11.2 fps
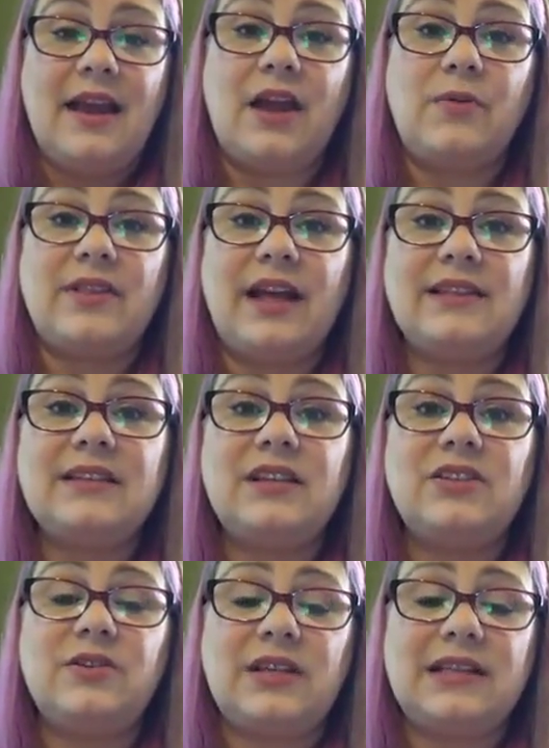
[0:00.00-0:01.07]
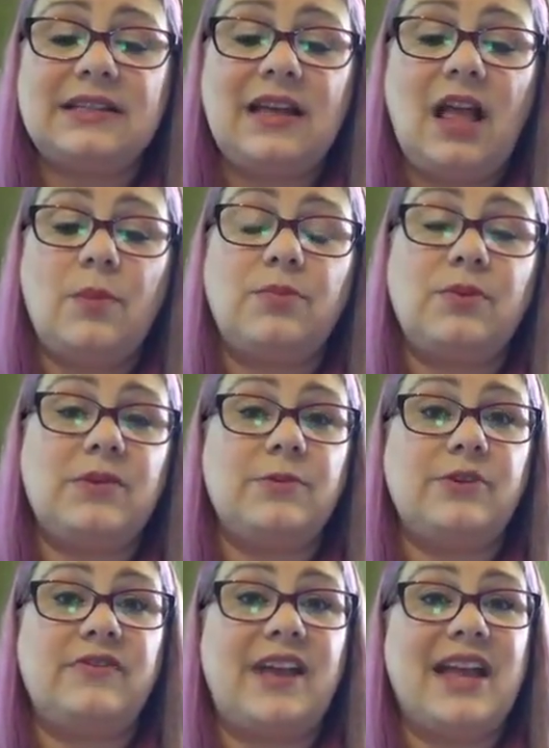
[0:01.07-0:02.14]
And what that's going to do is that's going to help
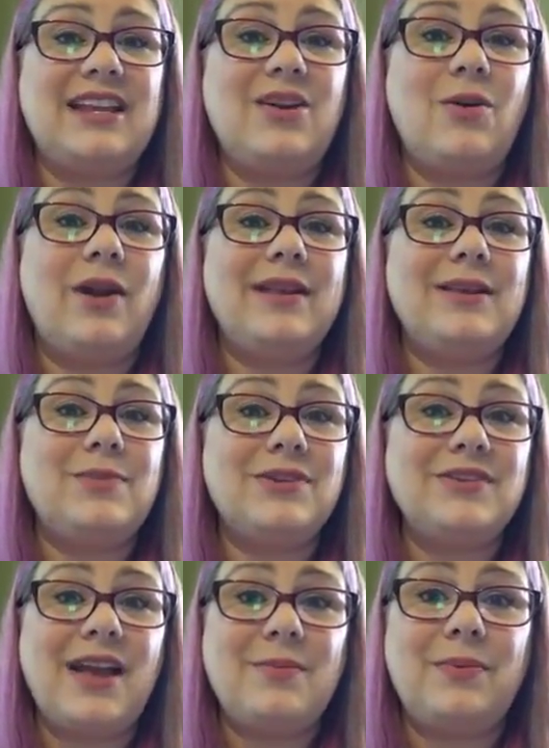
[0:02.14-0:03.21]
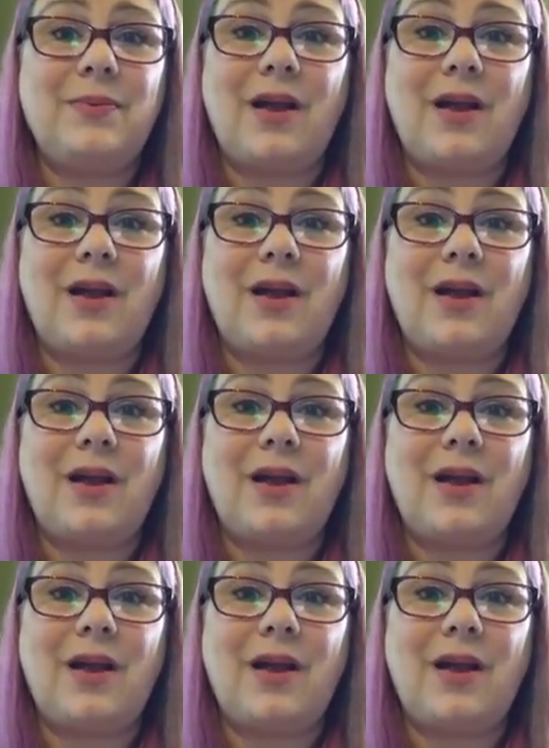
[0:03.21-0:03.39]
remove any oily buildup